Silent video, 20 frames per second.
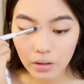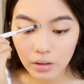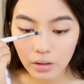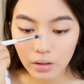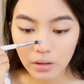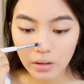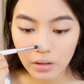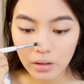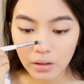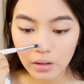
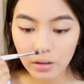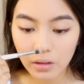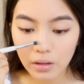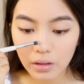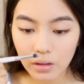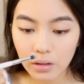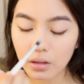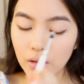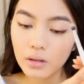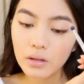
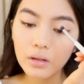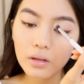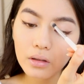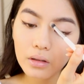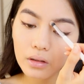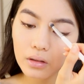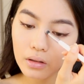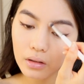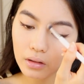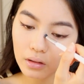
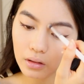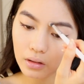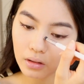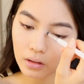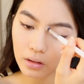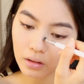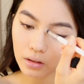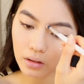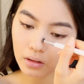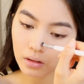
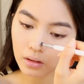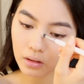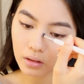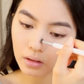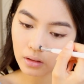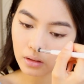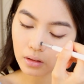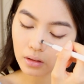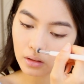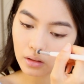
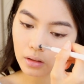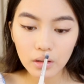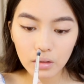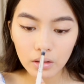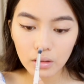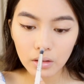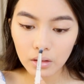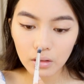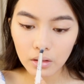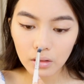
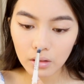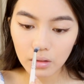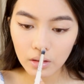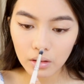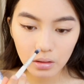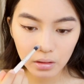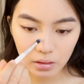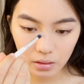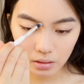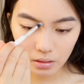
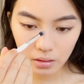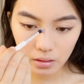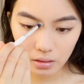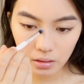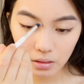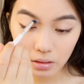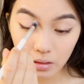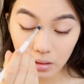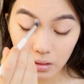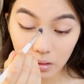
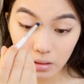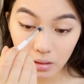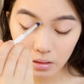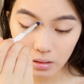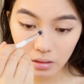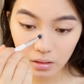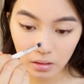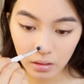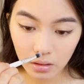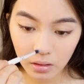
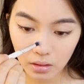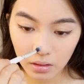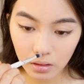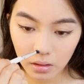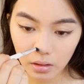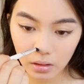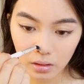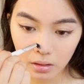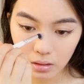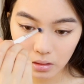
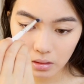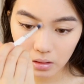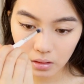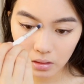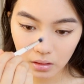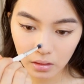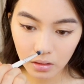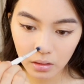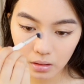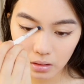
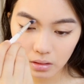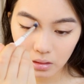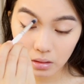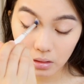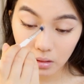(no one is talking)